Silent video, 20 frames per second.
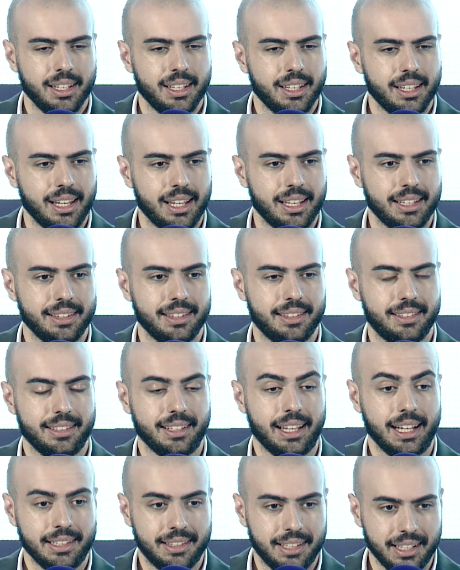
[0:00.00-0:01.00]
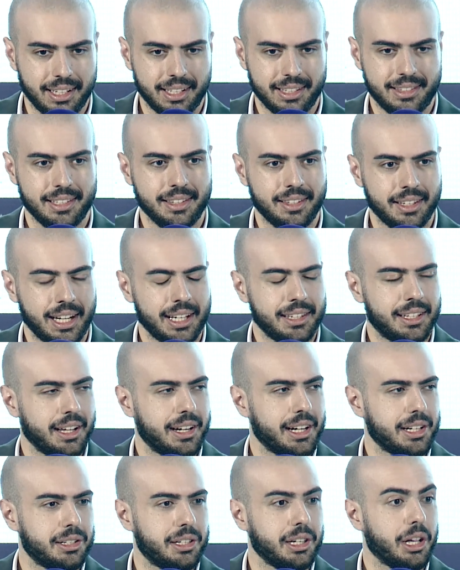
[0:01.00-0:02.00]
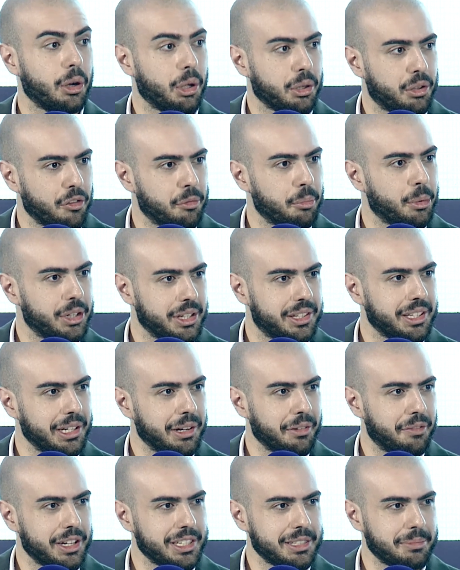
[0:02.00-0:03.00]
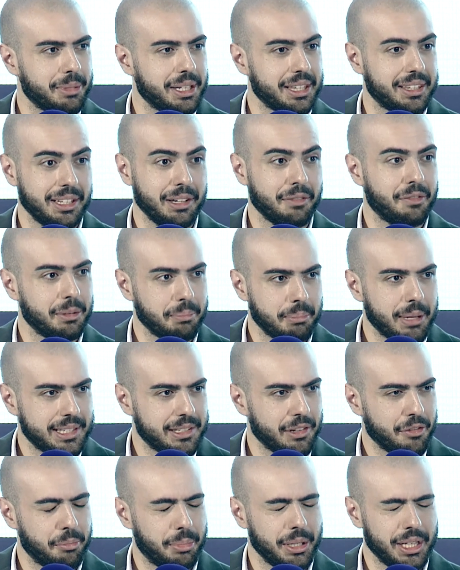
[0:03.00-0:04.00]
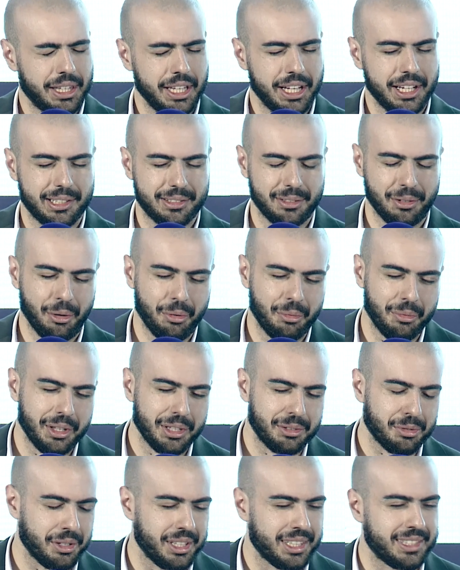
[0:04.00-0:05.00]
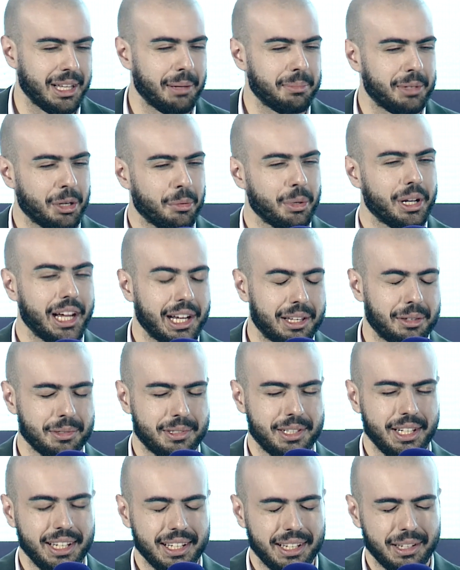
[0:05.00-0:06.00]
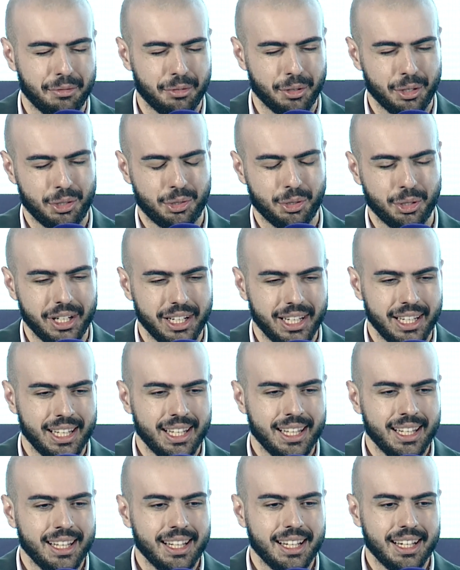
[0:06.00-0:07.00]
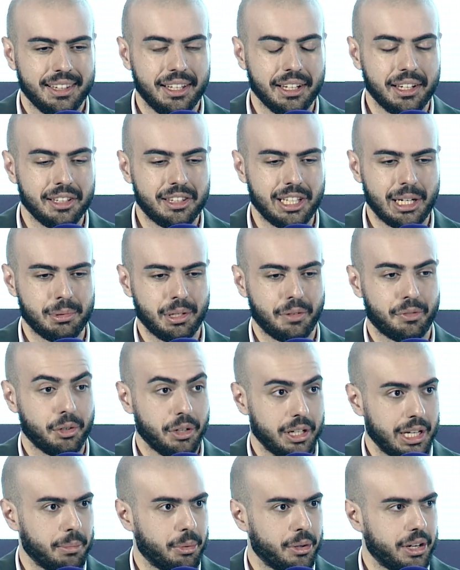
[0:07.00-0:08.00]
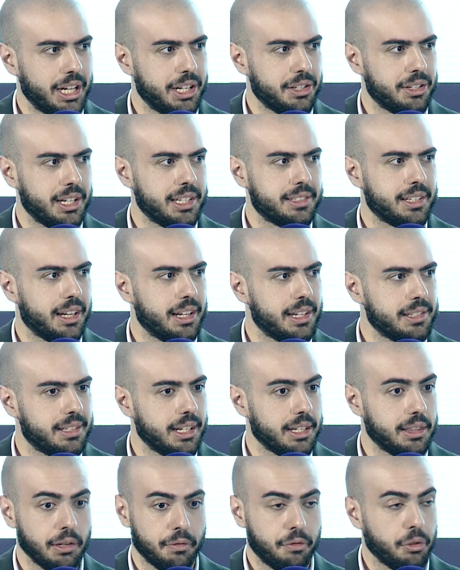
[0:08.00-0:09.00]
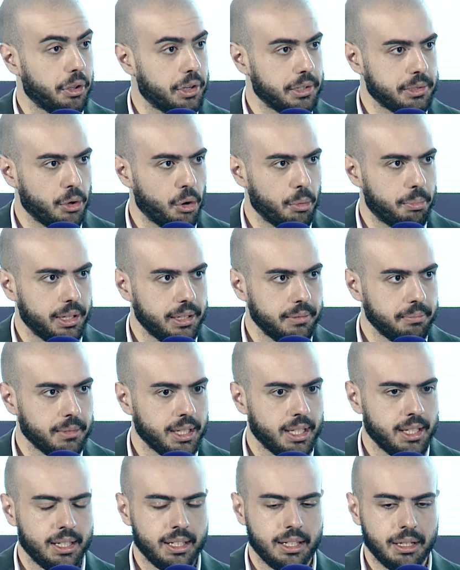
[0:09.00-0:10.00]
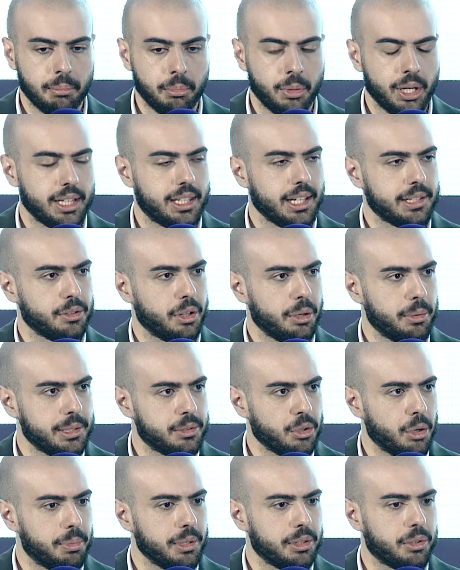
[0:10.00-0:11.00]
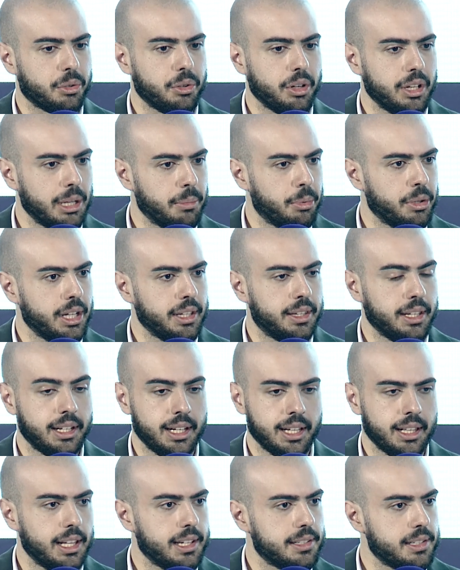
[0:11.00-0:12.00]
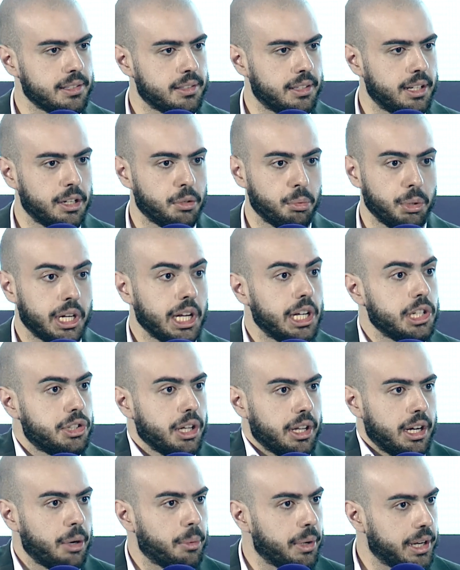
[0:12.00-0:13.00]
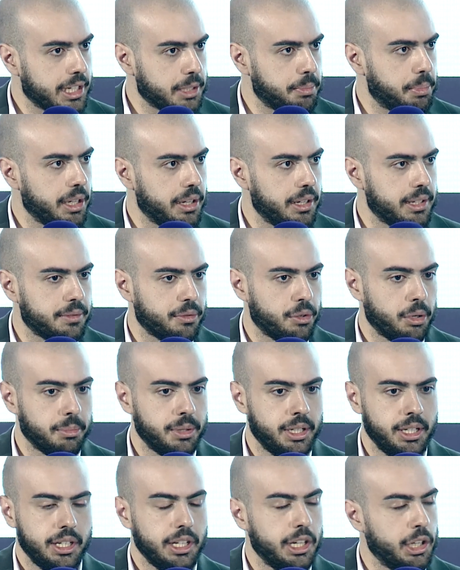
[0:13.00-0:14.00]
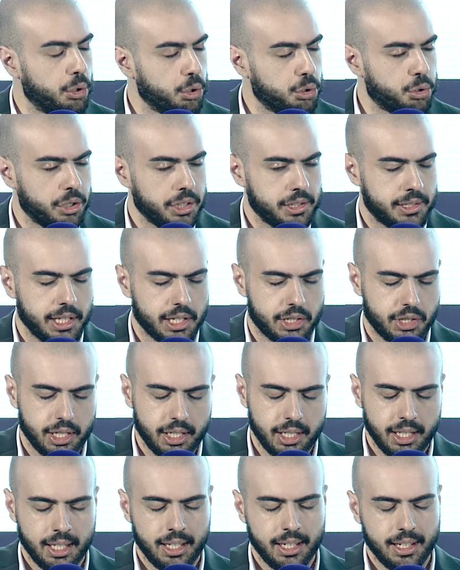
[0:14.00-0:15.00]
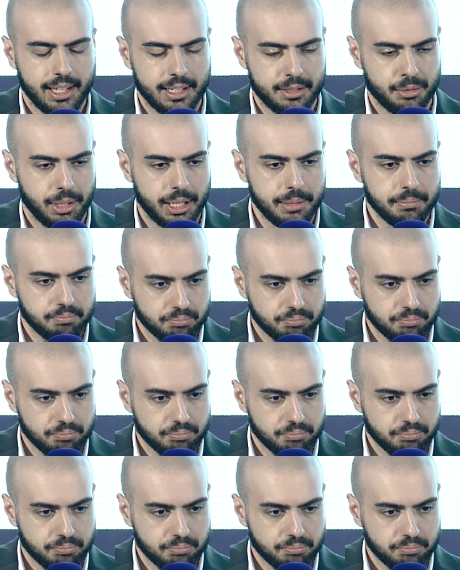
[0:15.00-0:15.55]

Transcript: And I think it's in the right direction. A lot of monetary investment, even massive buildings. So it's something we like to see, for sure. I think in terms of collaboration, as Alan said, the floor is open. Malta is always open to collaborating and lessons learned. We can share our experience from the EU jurisdiction as well.